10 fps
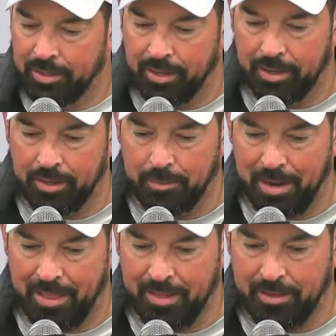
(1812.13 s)

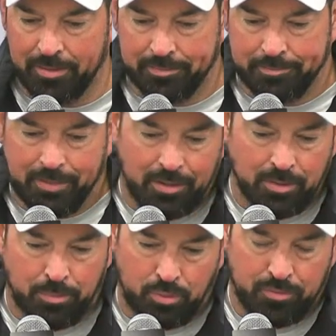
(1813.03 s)
And I think, you know,
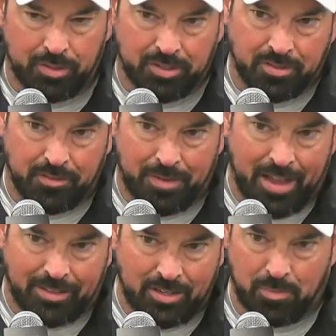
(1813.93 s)
the proof is in the
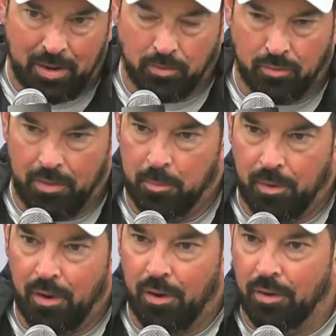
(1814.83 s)
fact that he's been able to run the
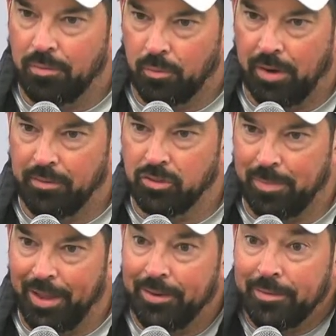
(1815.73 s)
ball wherever he's
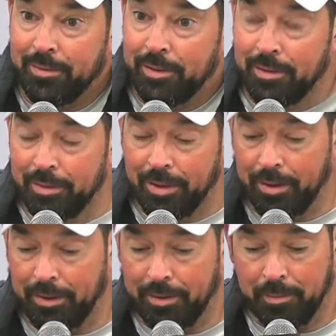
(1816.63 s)
been.
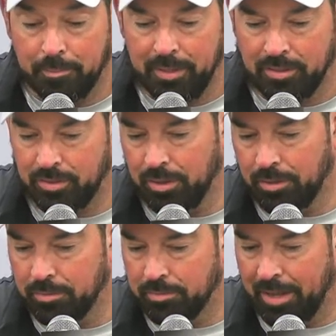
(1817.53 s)
And
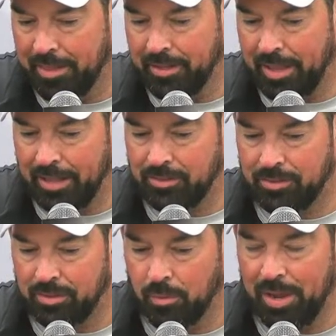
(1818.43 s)
so I think
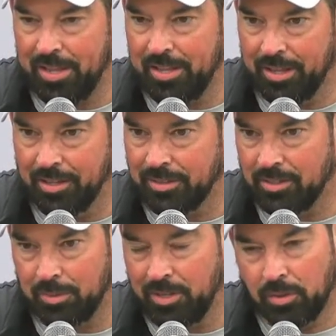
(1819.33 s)
that's the way he is.
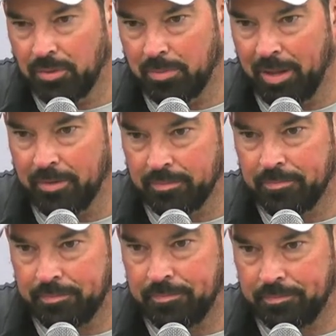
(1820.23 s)
That's the way he's always been.
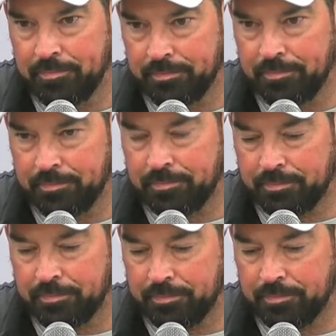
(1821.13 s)

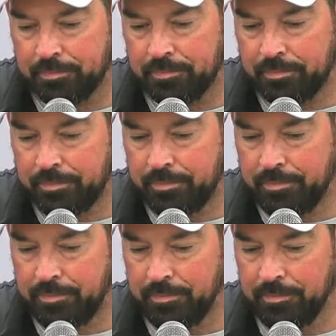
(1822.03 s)
Dan Hope,
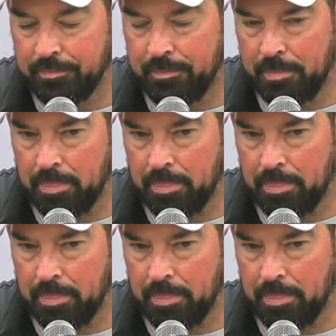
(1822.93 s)
11 Warriors.